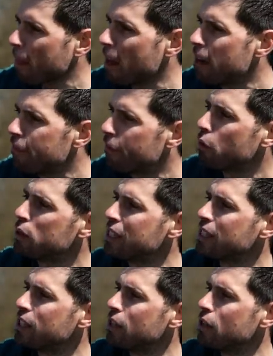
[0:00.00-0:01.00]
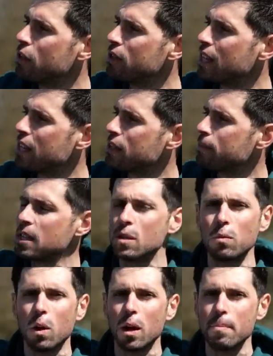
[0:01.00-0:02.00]
and a 42
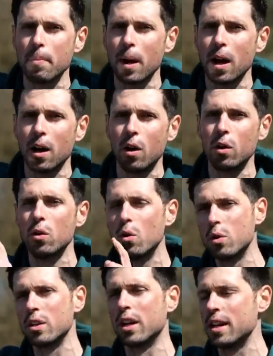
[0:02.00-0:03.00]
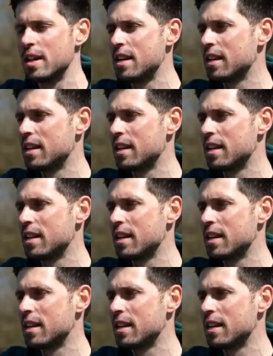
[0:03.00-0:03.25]
centimeter wide bar on order.